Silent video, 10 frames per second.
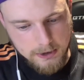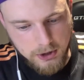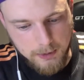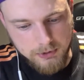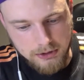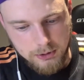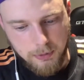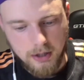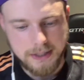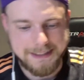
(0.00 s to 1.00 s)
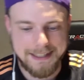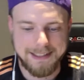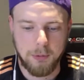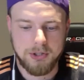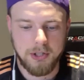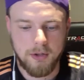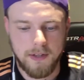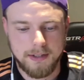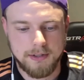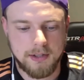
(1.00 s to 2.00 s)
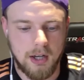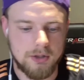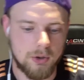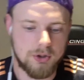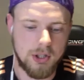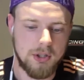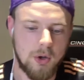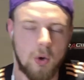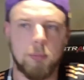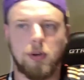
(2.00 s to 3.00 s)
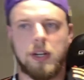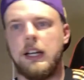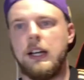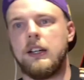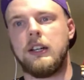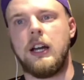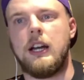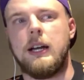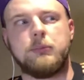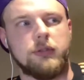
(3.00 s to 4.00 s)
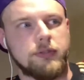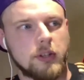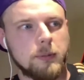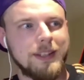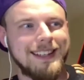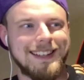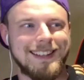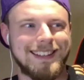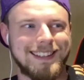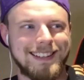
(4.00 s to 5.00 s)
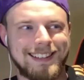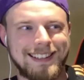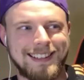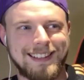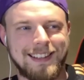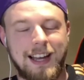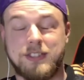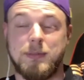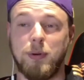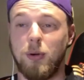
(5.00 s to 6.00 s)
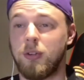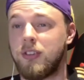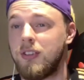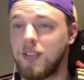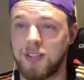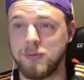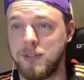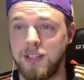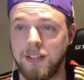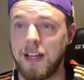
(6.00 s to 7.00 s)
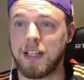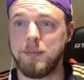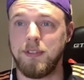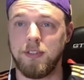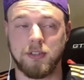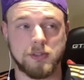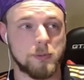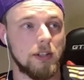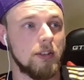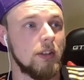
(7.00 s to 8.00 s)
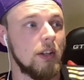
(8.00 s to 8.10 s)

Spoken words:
James Azapardi says, I wish that Juventus got Jorginho or Barella. Preferably, actually both, because we need an attacking midfielder as well.